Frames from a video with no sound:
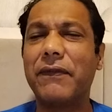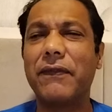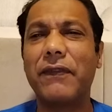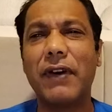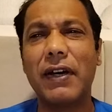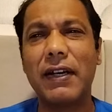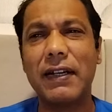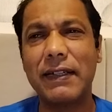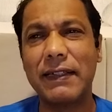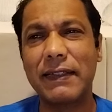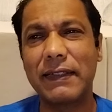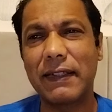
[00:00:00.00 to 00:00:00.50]
have
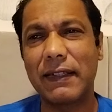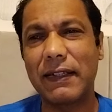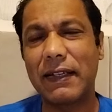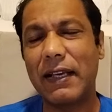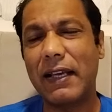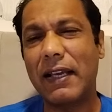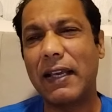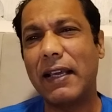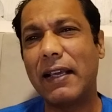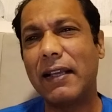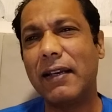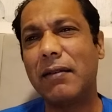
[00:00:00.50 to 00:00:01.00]
once
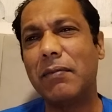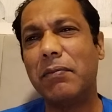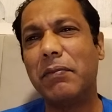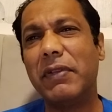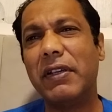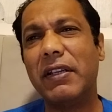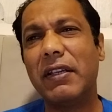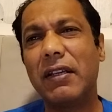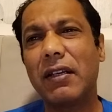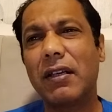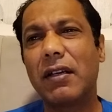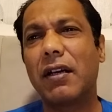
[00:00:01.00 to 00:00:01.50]

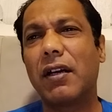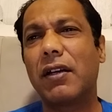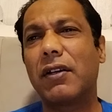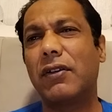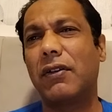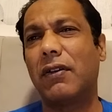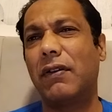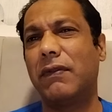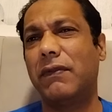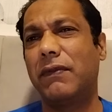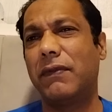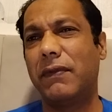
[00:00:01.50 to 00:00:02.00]
again been cut
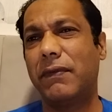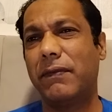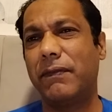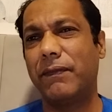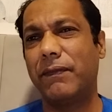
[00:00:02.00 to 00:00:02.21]
off.